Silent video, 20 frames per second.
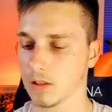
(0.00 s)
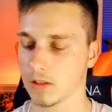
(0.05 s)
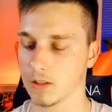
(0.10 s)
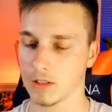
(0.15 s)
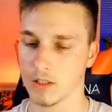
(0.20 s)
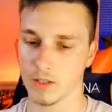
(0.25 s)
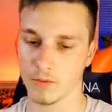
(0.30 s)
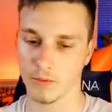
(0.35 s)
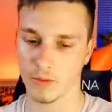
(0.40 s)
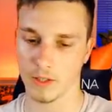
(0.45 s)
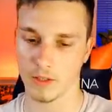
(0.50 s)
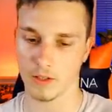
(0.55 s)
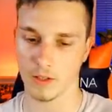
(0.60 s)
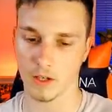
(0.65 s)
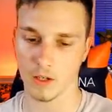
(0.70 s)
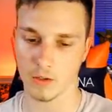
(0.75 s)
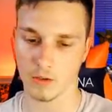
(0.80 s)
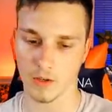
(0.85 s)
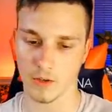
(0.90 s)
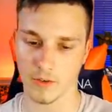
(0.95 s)
Let's see if we can get a
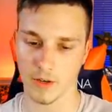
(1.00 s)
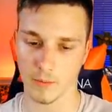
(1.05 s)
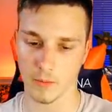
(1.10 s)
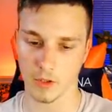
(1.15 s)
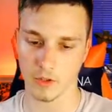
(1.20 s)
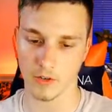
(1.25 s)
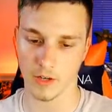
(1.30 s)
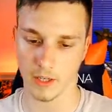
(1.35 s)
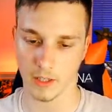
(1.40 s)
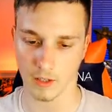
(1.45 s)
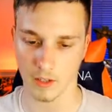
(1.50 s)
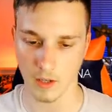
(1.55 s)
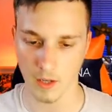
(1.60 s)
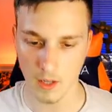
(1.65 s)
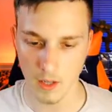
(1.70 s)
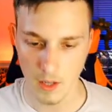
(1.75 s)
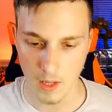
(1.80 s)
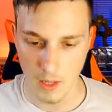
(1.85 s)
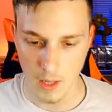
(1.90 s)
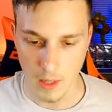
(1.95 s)
Ghost Rare Rainbow Dragon.
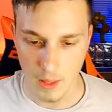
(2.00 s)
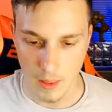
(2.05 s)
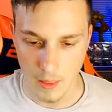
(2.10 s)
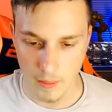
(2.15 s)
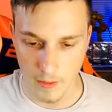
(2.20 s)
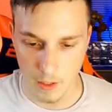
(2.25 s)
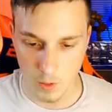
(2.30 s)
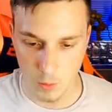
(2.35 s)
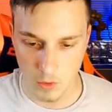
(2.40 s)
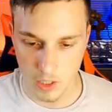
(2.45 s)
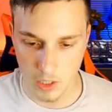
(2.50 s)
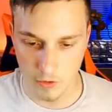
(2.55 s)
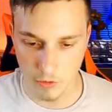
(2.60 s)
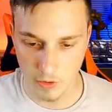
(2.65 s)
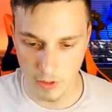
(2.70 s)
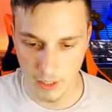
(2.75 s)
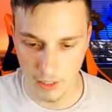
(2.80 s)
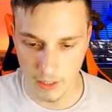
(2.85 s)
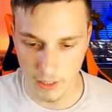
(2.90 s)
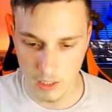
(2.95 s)
This was a
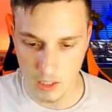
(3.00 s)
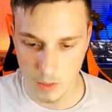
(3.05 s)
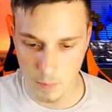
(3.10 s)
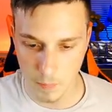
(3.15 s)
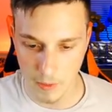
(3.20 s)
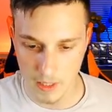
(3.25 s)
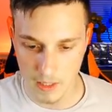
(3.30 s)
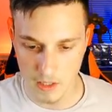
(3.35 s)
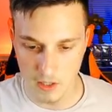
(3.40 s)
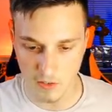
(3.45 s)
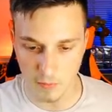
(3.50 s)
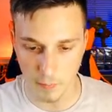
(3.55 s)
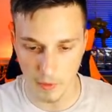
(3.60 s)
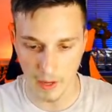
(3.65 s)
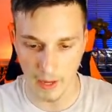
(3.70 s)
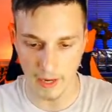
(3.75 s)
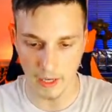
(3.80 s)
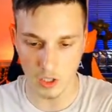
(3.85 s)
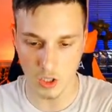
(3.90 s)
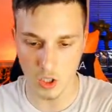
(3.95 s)
really expensive
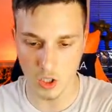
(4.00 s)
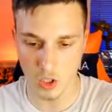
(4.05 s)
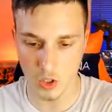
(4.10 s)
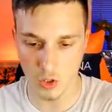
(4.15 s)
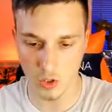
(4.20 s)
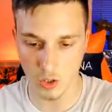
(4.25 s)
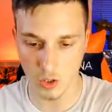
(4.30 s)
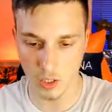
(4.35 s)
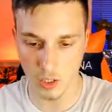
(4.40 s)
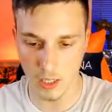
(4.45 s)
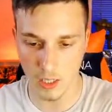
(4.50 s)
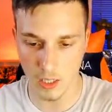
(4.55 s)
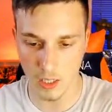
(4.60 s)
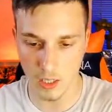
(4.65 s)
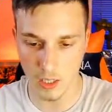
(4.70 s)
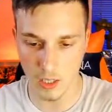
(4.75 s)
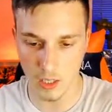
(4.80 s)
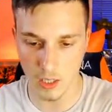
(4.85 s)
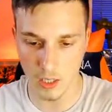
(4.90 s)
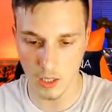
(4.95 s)
pack. Surely
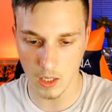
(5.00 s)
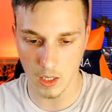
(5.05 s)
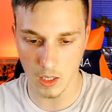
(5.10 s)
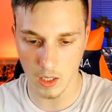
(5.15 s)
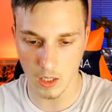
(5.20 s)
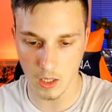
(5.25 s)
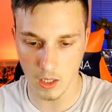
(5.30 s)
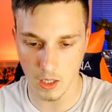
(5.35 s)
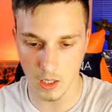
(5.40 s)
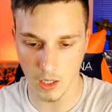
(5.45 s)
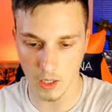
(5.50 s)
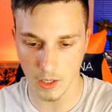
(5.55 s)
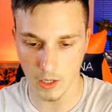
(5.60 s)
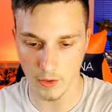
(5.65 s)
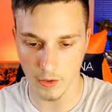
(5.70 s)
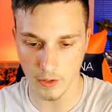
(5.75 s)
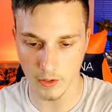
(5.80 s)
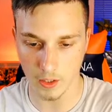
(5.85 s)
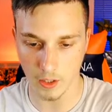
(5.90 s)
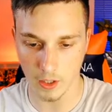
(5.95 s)

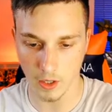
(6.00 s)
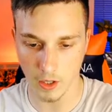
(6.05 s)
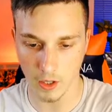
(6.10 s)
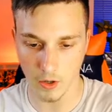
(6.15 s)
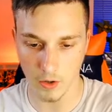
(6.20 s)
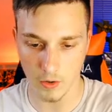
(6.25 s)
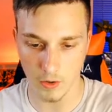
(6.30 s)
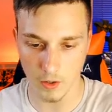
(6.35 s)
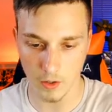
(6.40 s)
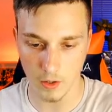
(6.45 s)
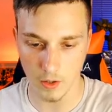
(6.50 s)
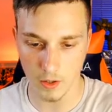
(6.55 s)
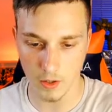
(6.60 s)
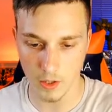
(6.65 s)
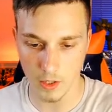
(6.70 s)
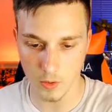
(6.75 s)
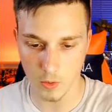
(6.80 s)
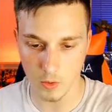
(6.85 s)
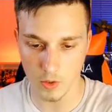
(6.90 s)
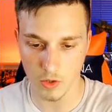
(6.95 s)
another to go.
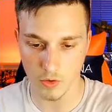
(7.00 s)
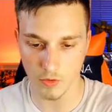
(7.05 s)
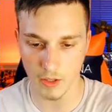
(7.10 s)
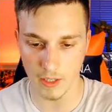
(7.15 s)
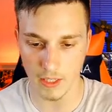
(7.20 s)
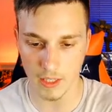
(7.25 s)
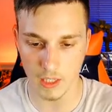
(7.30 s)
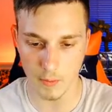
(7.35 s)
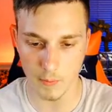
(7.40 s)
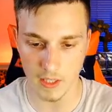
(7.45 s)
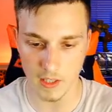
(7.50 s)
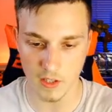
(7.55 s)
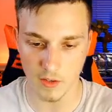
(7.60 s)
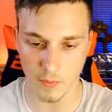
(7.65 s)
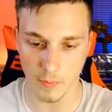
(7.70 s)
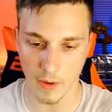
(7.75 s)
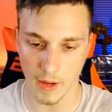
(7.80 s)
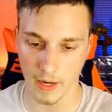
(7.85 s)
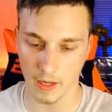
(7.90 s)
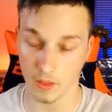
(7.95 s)
This was a really
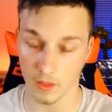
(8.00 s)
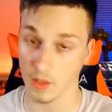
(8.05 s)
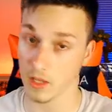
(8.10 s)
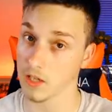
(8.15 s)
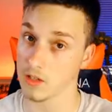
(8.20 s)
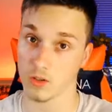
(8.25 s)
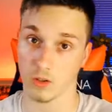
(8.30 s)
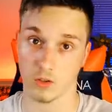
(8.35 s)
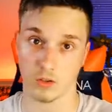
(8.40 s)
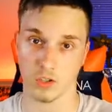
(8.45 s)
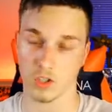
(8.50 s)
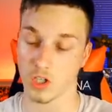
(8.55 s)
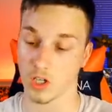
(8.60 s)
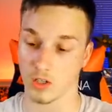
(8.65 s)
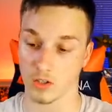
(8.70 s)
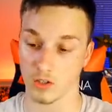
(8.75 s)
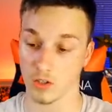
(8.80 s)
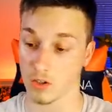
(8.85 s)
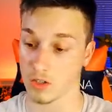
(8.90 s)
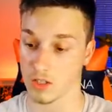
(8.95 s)
expensive pack. Thanks, Dr.
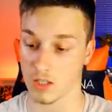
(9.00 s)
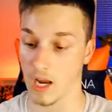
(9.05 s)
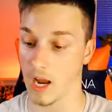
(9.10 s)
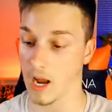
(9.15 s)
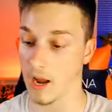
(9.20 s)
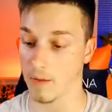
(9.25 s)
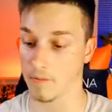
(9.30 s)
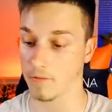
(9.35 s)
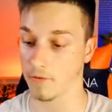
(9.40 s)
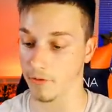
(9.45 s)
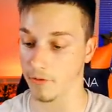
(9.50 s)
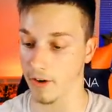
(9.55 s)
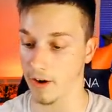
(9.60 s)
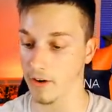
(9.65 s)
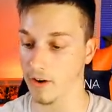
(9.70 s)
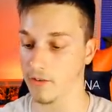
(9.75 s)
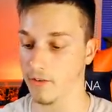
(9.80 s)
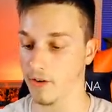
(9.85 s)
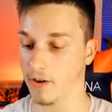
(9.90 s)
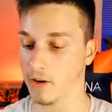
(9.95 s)
Chickens. Honestly, I'm
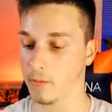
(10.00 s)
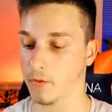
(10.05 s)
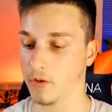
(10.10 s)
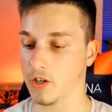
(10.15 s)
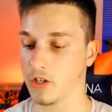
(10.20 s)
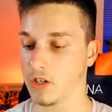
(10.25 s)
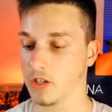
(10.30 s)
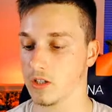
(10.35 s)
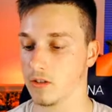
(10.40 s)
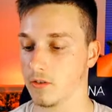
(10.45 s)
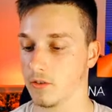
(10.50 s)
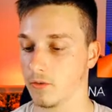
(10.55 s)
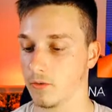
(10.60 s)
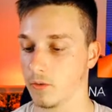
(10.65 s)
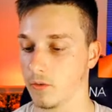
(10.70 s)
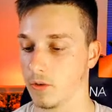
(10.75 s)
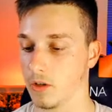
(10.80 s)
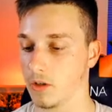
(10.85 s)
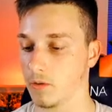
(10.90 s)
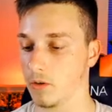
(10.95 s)
very, very appreciative of
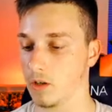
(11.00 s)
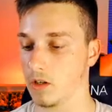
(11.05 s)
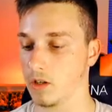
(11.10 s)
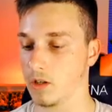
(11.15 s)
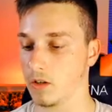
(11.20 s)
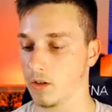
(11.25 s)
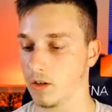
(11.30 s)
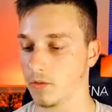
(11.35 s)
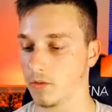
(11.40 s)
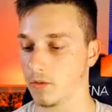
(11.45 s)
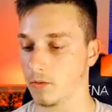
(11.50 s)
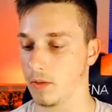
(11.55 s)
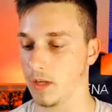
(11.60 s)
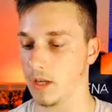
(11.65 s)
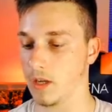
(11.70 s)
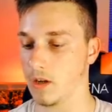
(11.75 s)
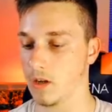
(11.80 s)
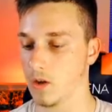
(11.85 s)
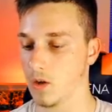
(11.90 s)
what you're doing for me.